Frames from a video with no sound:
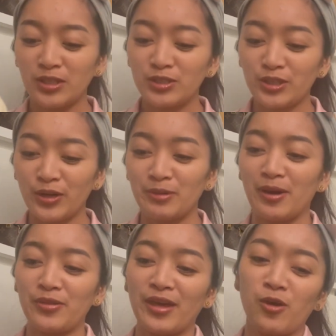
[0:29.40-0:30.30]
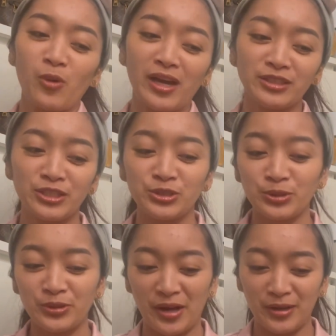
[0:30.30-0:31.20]
Sorry about that wild
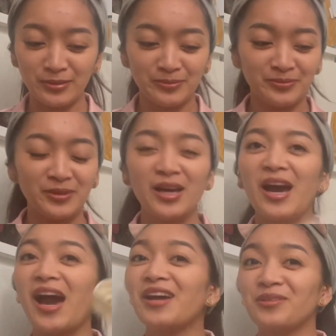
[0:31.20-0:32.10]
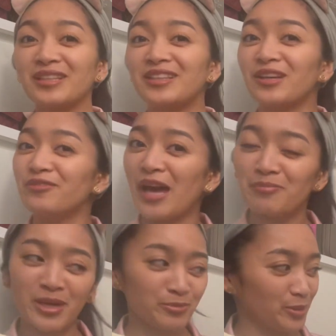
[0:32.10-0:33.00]
intro there. I really love that
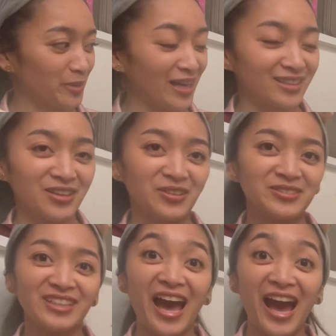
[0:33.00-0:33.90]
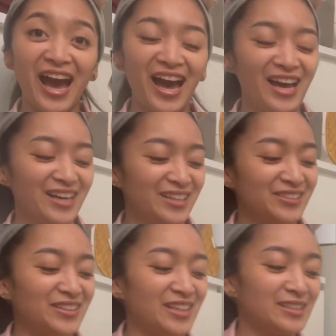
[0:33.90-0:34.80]
paper bag though.
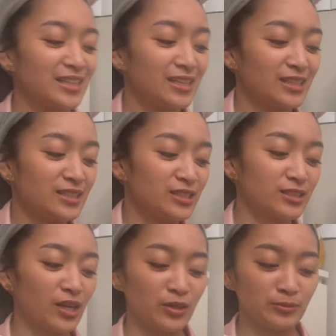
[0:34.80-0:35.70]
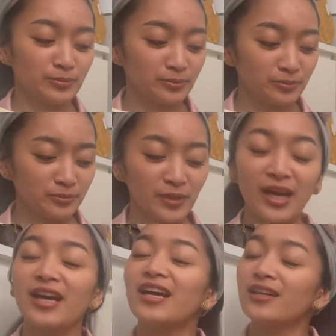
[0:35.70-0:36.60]
Right, so
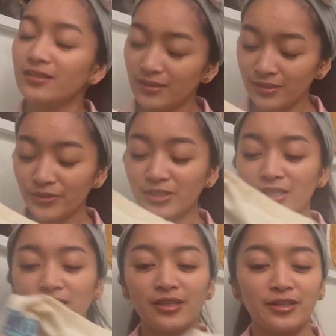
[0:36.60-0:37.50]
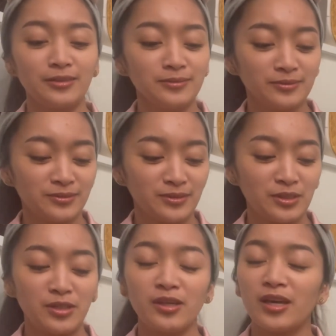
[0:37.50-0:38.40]
it's Christine here
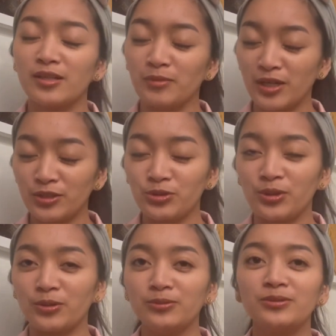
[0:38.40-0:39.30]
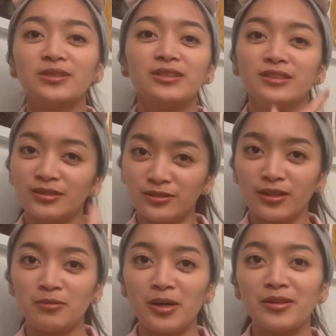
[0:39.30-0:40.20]
and my intro.
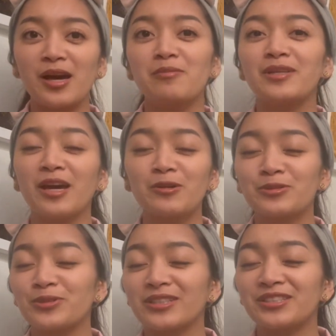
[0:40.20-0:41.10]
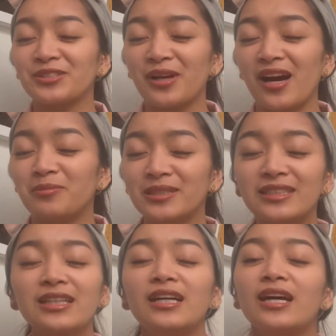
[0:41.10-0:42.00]
Sorry about that, but I was really just happy.